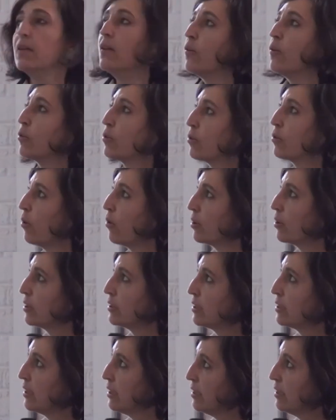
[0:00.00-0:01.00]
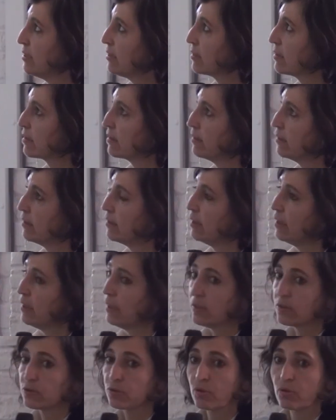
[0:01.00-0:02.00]
authorities.
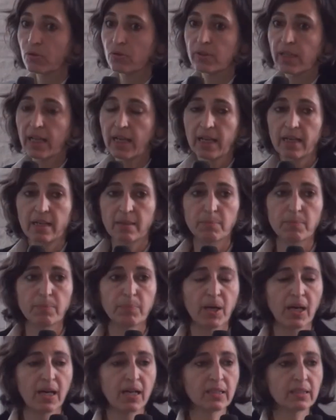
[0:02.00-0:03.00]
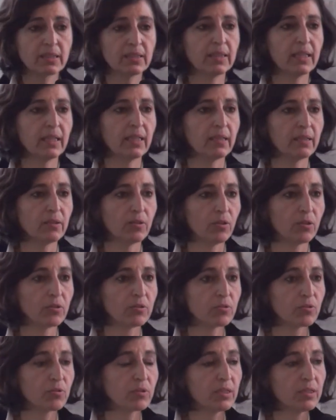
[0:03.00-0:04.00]
So they're bargaining,
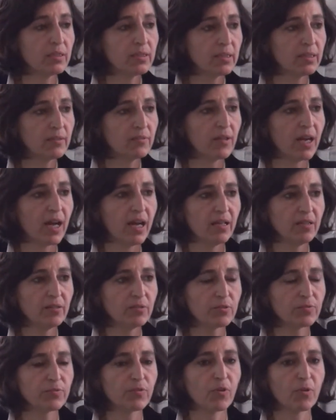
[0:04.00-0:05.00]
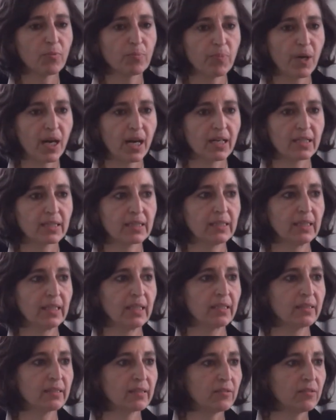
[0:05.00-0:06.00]
the grounds for
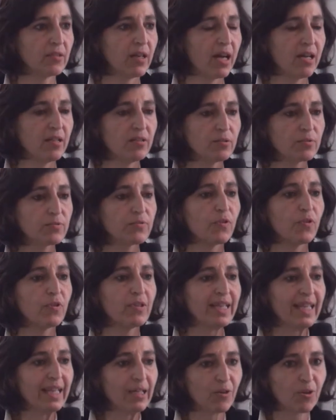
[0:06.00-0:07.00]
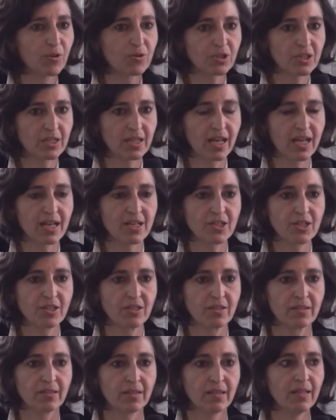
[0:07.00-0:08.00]
bargaining, the grounds for
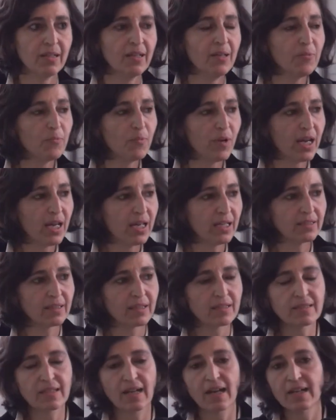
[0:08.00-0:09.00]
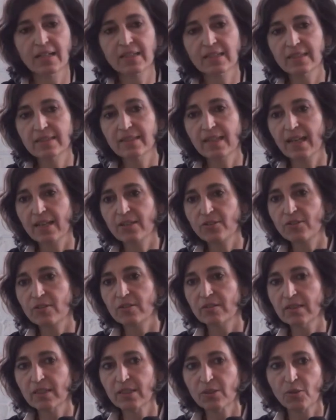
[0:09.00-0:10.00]
negotiation. Where does
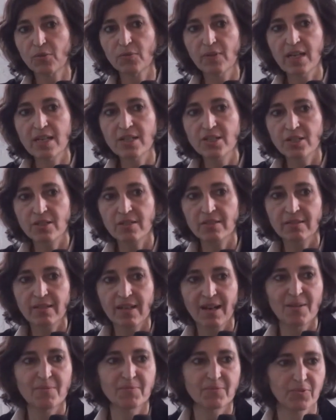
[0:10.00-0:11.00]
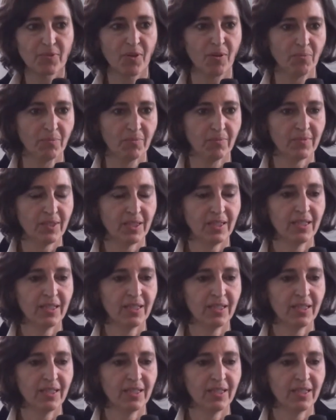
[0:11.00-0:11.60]
architectural innovation come from?